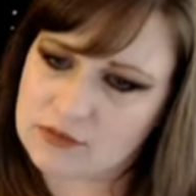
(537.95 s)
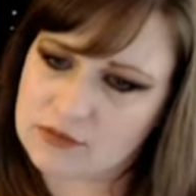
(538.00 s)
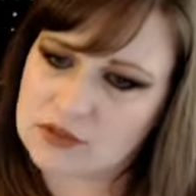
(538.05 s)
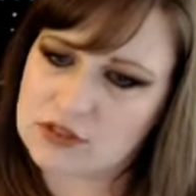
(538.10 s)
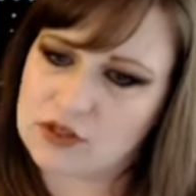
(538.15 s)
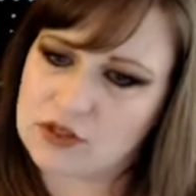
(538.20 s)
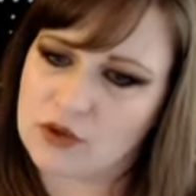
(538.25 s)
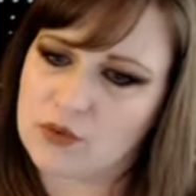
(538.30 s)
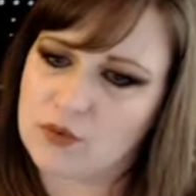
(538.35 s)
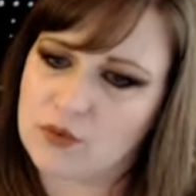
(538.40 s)

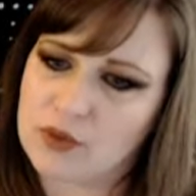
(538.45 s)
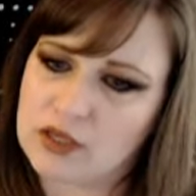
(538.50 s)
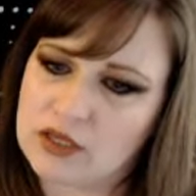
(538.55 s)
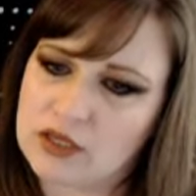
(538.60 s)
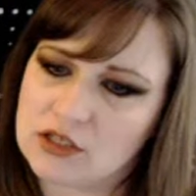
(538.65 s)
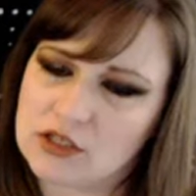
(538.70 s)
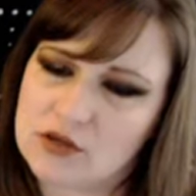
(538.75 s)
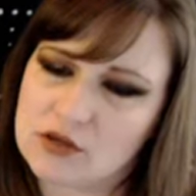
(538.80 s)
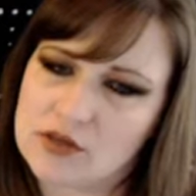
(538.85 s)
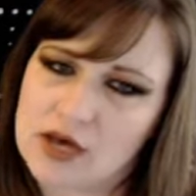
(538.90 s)
So we can
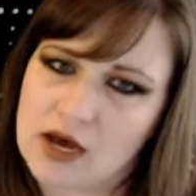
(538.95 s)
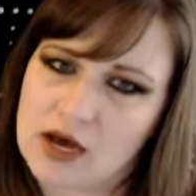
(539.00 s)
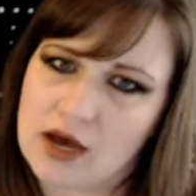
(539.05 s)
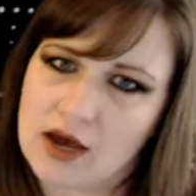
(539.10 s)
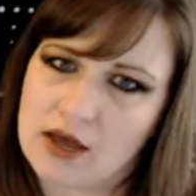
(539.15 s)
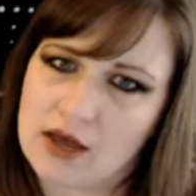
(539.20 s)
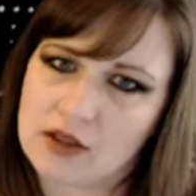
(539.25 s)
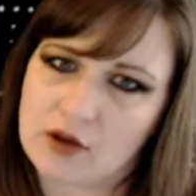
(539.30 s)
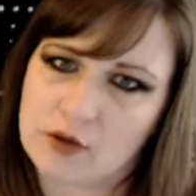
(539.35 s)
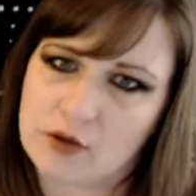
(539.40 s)
do that
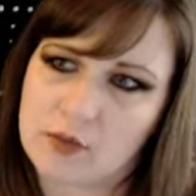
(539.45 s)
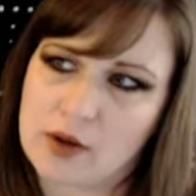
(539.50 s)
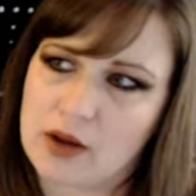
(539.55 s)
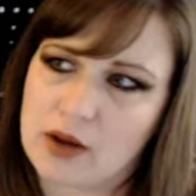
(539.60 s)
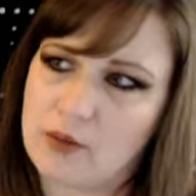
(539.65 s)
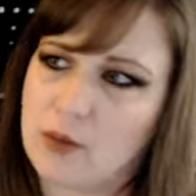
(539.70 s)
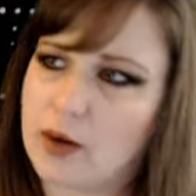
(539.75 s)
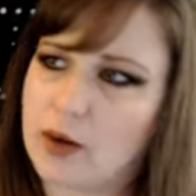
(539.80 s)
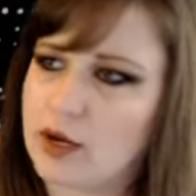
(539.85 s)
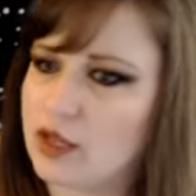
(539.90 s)
either by
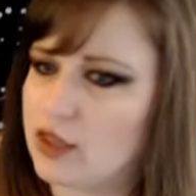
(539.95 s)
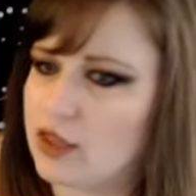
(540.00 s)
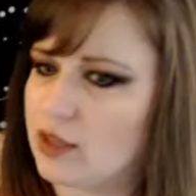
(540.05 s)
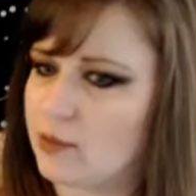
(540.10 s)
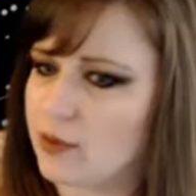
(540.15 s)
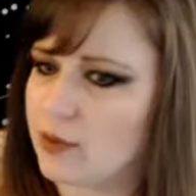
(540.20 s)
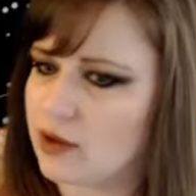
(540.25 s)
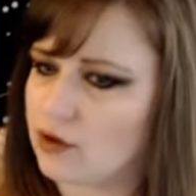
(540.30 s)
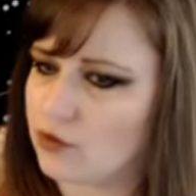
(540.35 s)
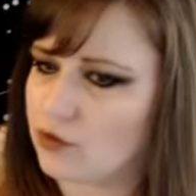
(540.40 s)
running them
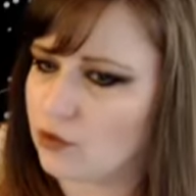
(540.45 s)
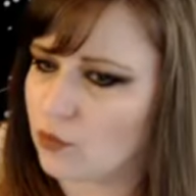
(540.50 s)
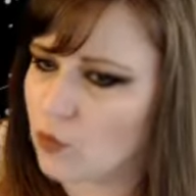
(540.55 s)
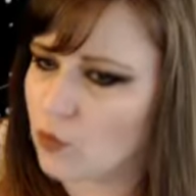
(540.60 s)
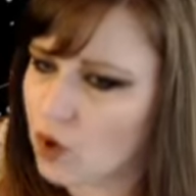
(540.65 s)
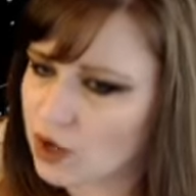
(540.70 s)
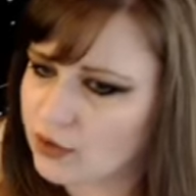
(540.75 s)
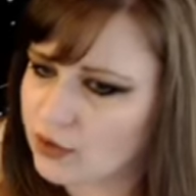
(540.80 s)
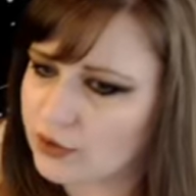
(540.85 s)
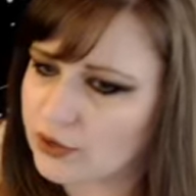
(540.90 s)
under
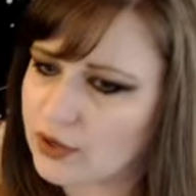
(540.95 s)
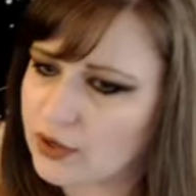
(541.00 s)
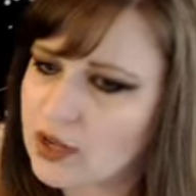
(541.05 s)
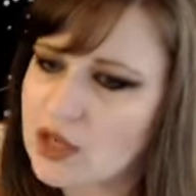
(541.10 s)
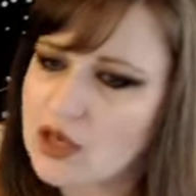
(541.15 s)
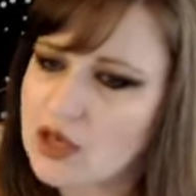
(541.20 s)
water,